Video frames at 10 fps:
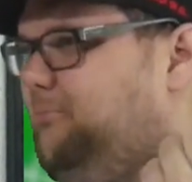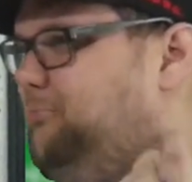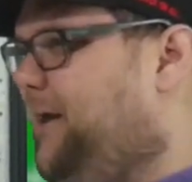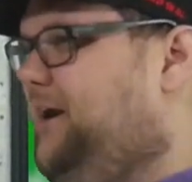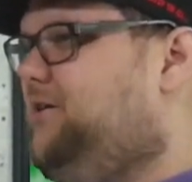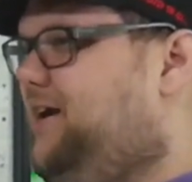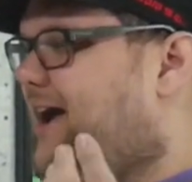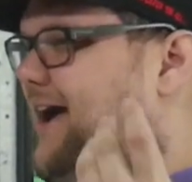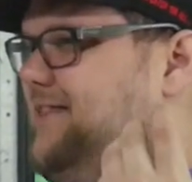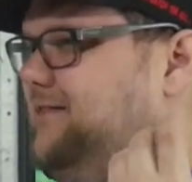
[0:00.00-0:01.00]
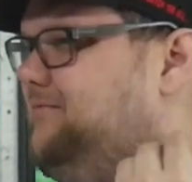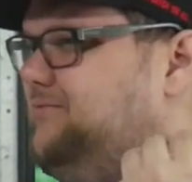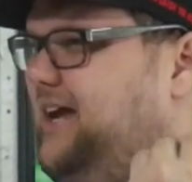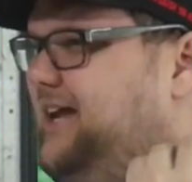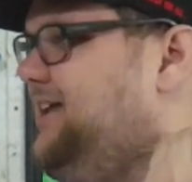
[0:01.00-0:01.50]
better at
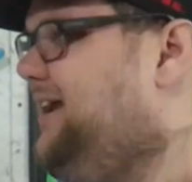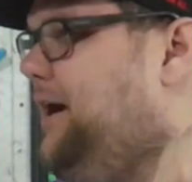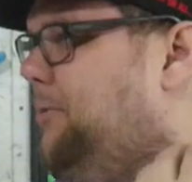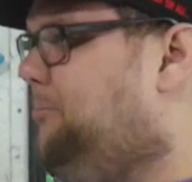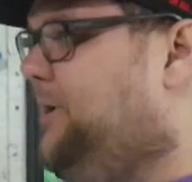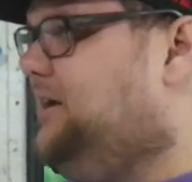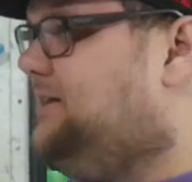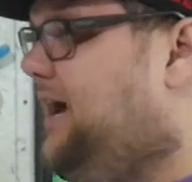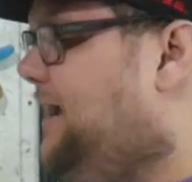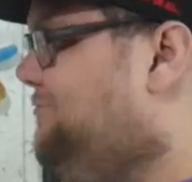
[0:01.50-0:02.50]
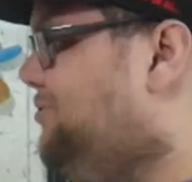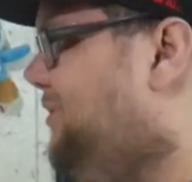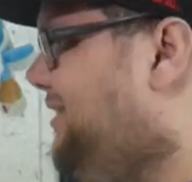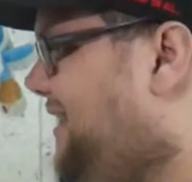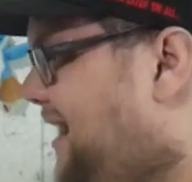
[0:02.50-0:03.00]
taking out Bug types
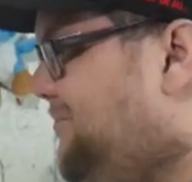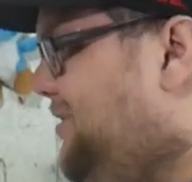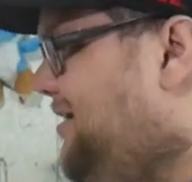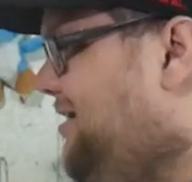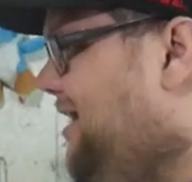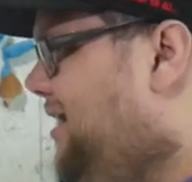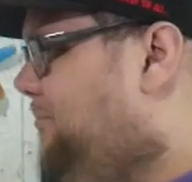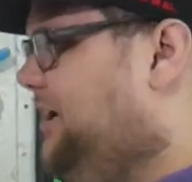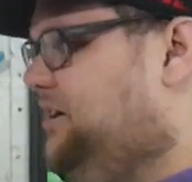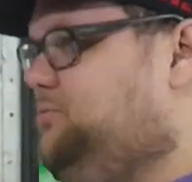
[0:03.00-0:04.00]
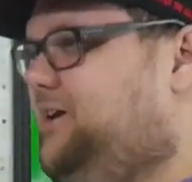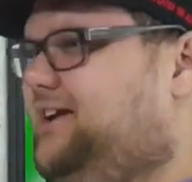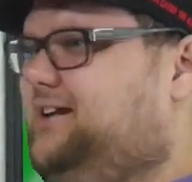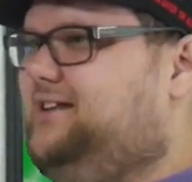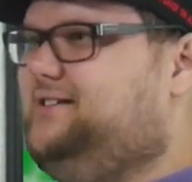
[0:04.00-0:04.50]
with Yanma, because we
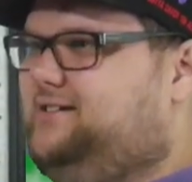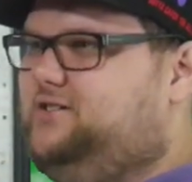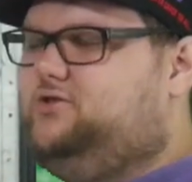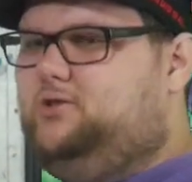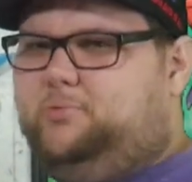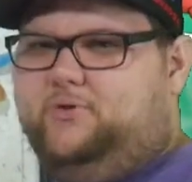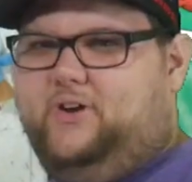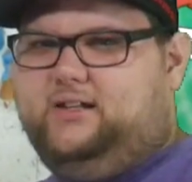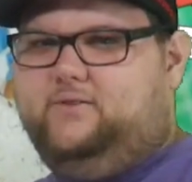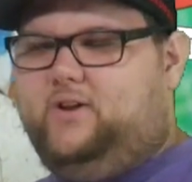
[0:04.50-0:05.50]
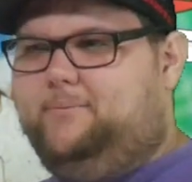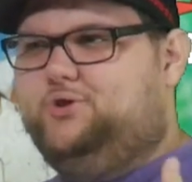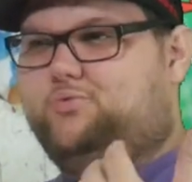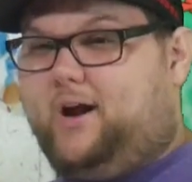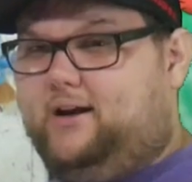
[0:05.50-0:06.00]
could at least hit super effective
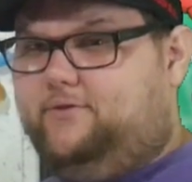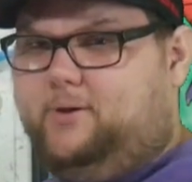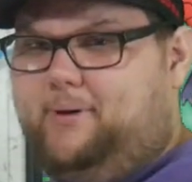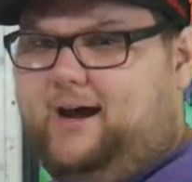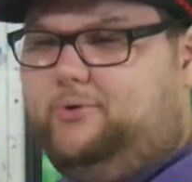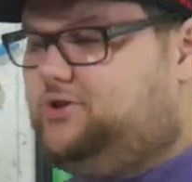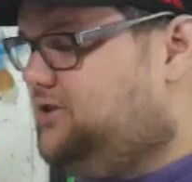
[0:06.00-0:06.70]
damage right off the bat with